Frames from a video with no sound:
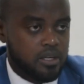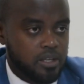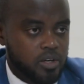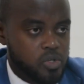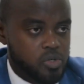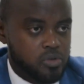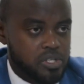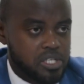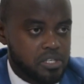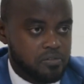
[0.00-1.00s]
They also
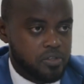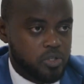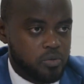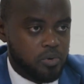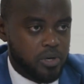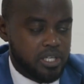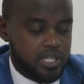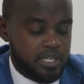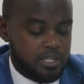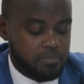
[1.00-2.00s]
received
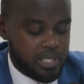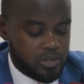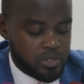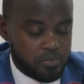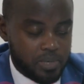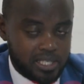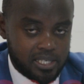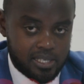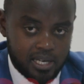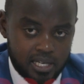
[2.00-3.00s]
2.8 billion to
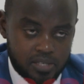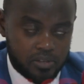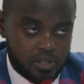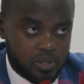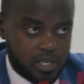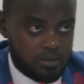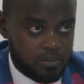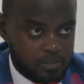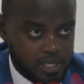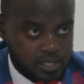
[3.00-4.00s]
purchase cars for the
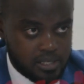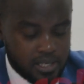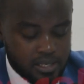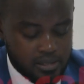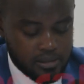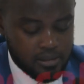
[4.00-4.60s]
honorable ministers.